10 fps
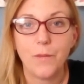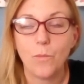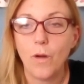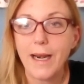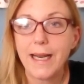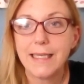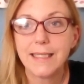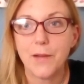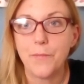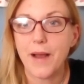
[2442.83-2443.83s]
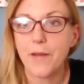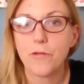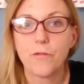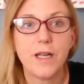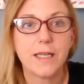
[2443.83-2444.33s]
What is it about
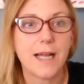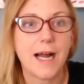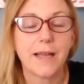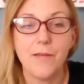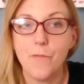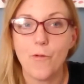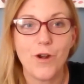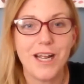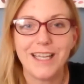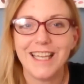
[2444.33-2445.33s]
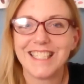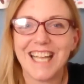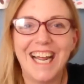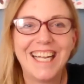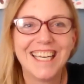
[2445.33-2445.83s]
3 o'clock in the morning?
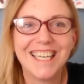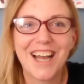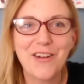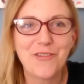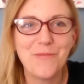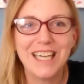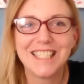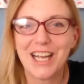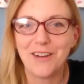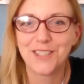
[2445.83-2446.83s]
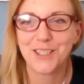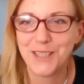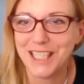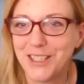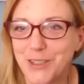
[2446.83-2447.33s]
It's like none of my
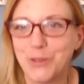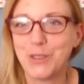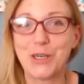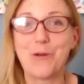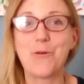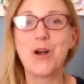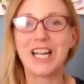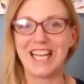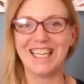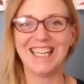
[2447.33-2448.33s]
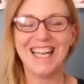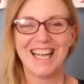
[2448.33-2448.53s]
self-soothing tools are working.